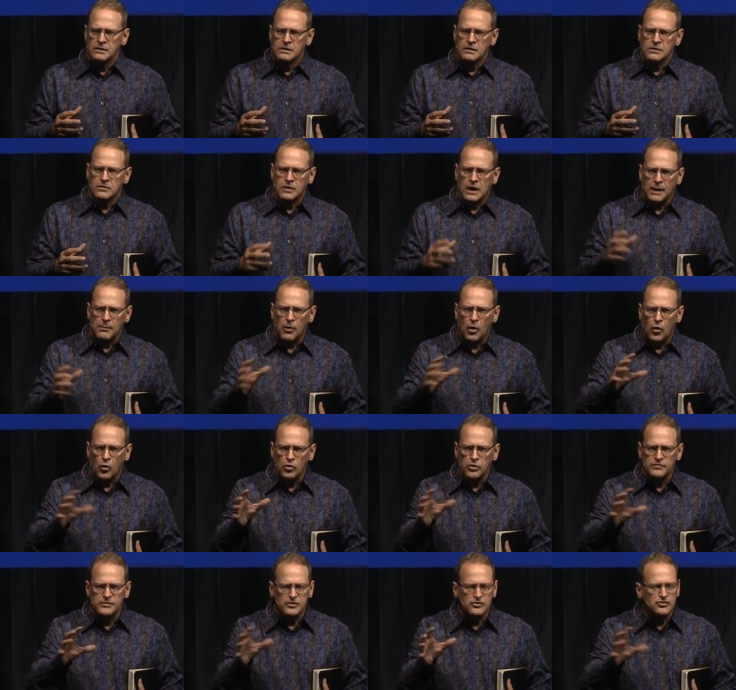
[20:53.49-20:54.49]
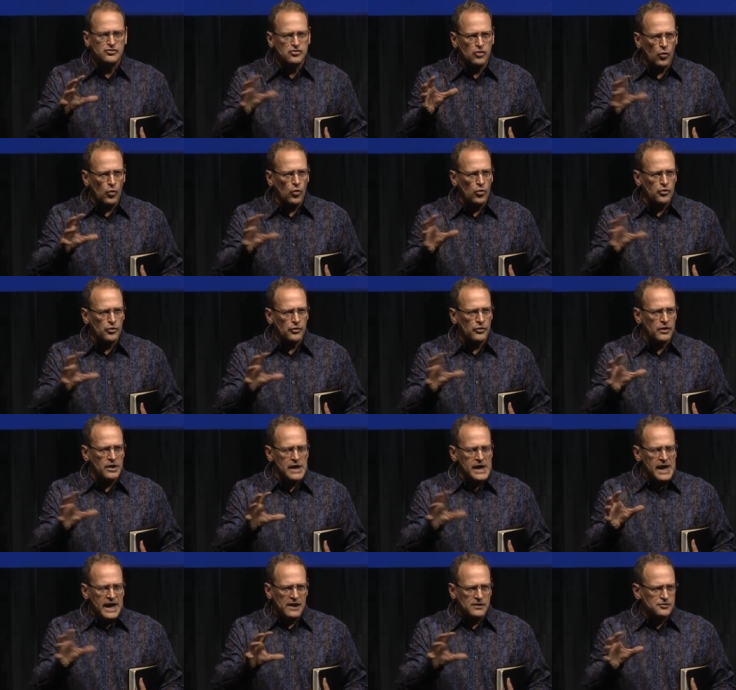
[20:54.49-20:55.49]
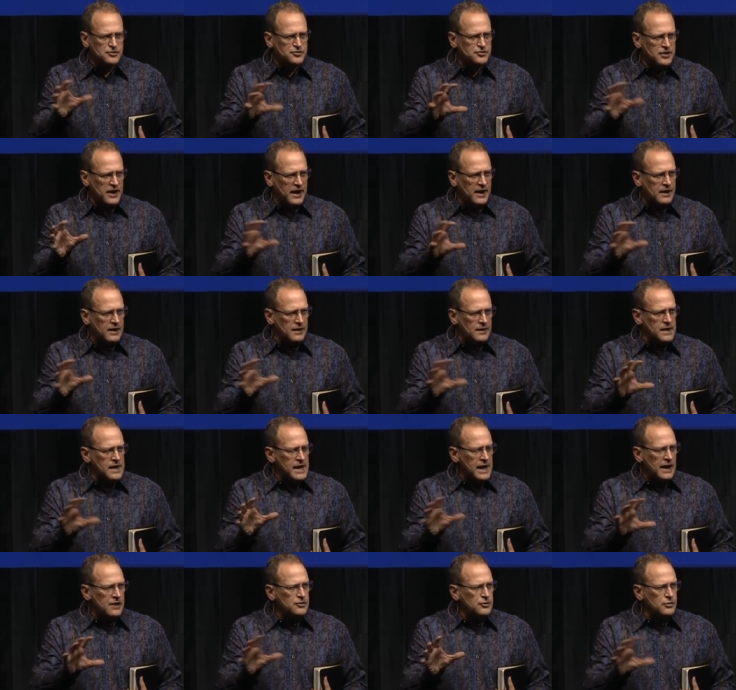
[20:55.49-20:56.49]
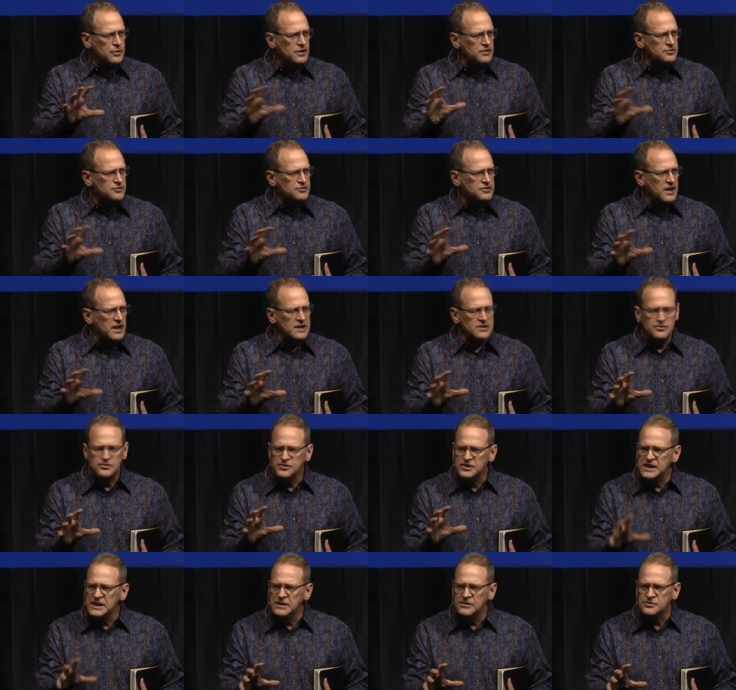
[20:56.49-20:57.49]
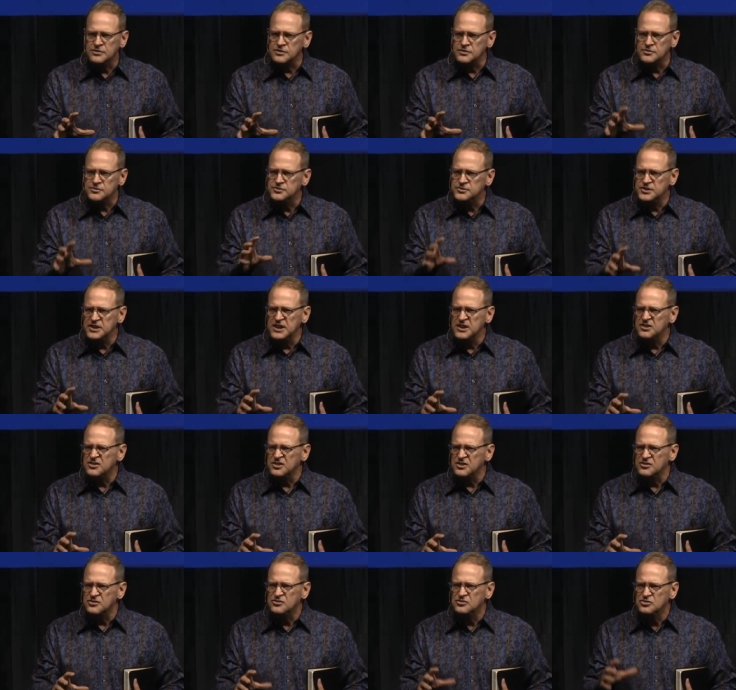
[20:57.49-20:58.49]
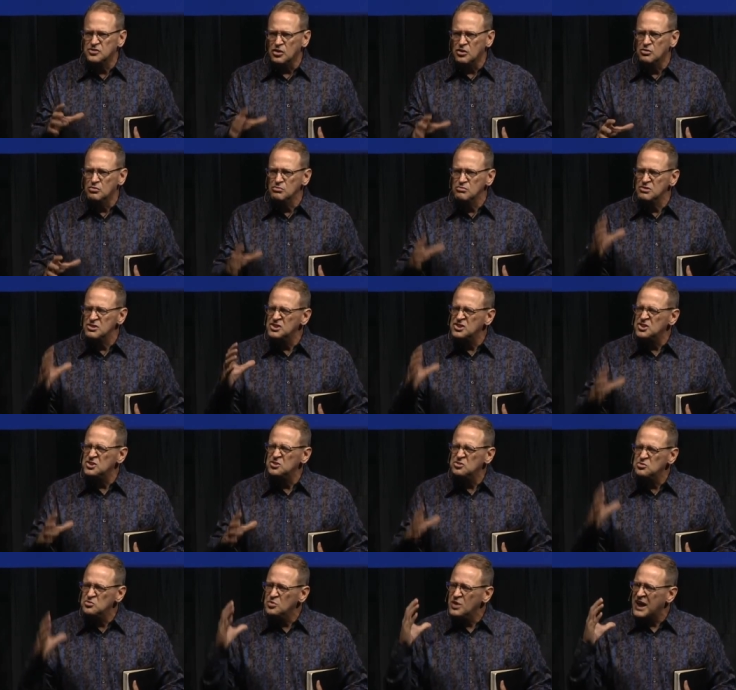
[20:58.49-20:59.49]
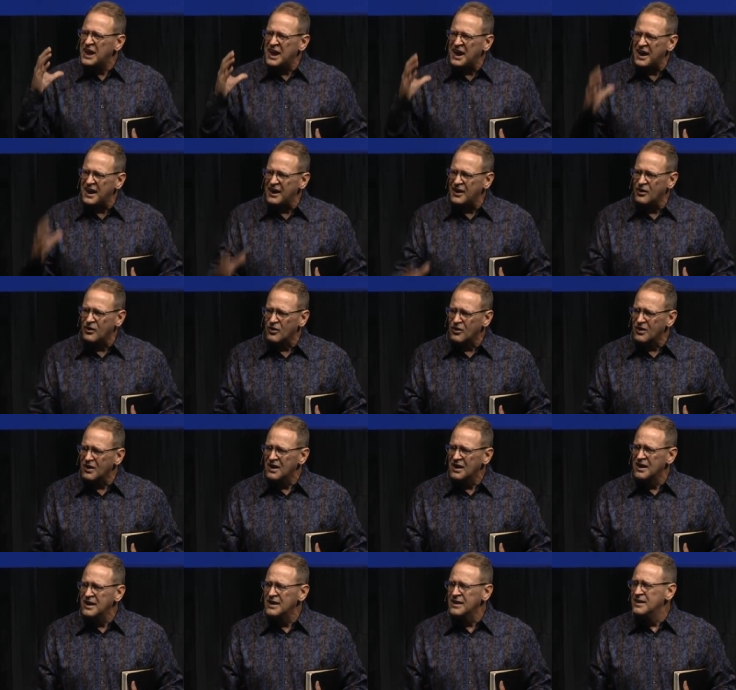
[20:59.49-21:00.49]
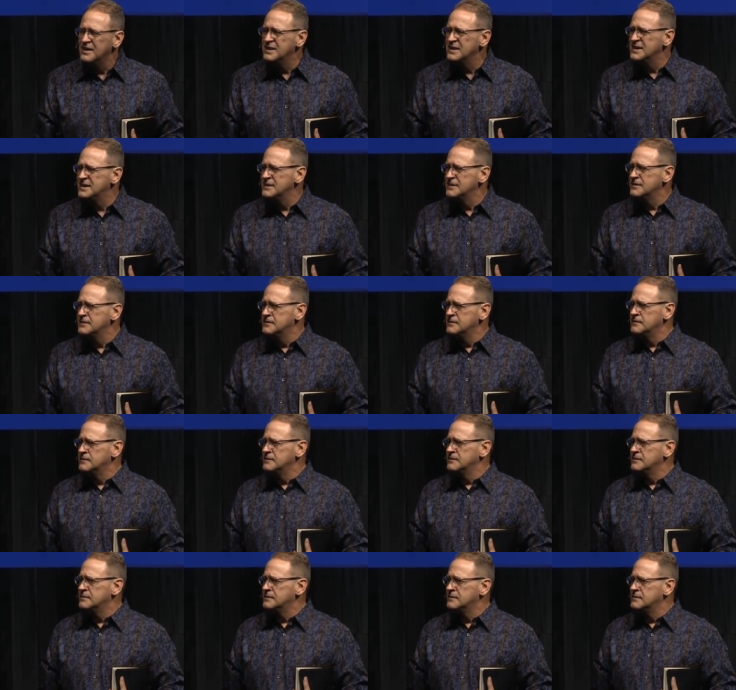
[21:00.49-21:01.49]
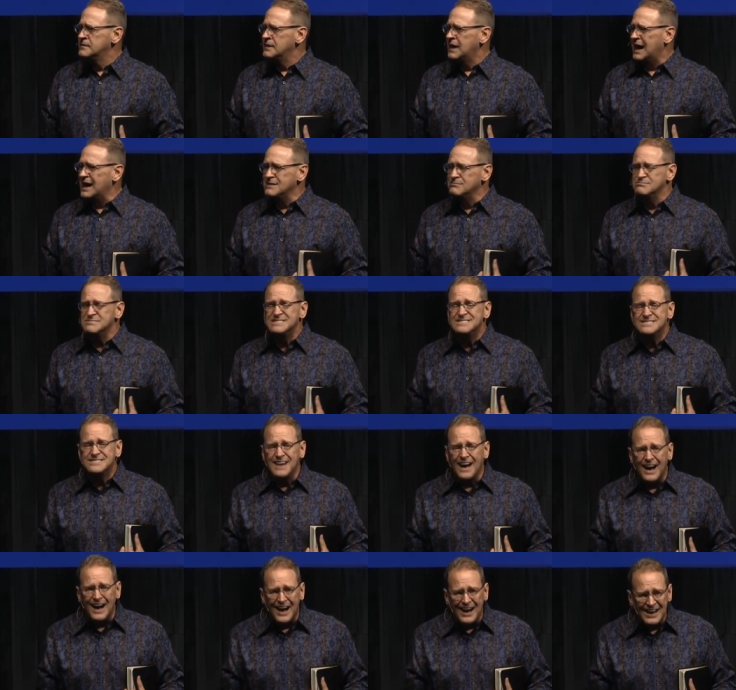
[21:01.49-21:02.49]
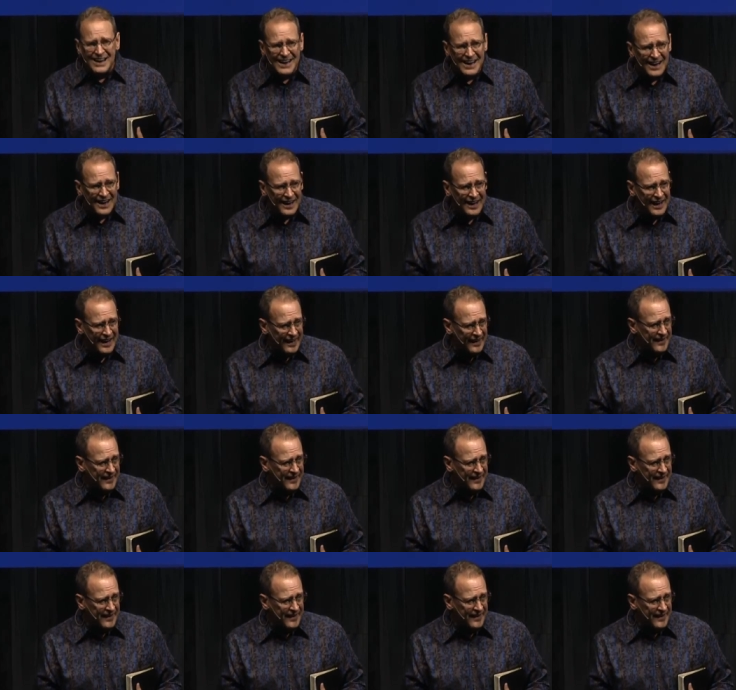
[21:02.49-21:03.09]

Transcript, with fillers: Grab hold of his shoulder and shake it, and you can say, Jesus, Jesus, don't you care? I'm dying.